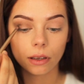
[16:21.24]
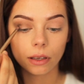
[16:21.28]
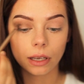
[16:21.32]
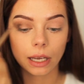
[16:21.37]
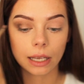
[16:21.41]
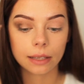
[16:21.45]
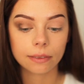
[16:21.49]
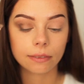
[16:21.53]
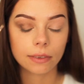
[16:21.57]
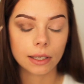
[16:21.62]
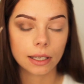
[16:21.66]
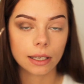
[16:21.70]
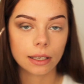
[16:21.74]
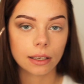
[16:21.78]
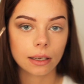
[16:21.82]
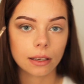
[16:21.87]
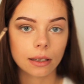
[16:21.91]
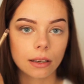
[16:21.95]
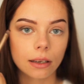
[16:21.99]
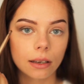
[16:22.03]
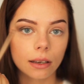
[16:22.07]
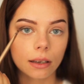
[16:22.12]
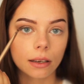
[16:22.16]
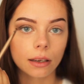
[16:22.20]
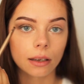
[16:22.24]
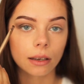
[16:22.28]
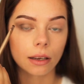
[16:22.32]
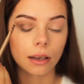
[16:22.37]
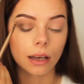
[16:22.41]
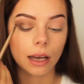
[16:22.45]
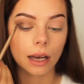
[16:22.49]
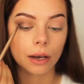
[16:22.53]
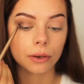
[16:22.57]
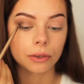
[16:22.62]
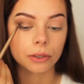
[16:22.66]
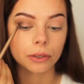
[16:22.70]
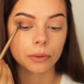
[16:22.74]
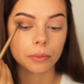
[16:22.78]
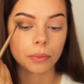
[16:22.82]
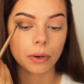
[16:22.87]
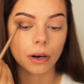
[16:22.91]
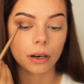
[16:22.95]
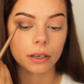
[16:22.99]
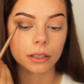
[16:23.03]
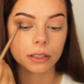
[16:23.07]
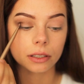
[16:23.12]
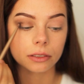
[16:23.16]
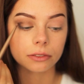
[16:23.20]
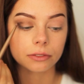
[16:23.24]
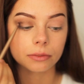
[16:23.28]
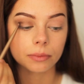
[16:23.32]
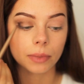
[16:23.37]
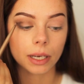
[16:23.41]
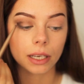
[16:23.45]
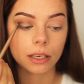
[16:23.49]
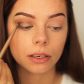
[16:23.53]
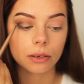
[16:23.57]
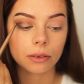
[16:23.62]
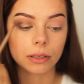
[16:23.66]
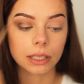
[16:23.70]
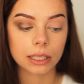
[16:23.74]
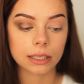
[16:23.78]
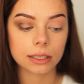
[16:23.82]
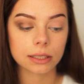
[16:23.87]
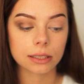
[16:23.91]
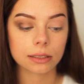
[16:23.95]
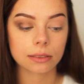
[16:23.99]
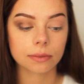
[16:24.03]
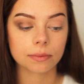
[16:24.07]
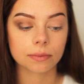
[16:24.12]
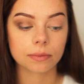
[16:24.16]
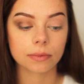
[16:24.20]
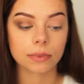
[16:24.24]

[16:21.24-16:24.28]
at the outer part of my crease.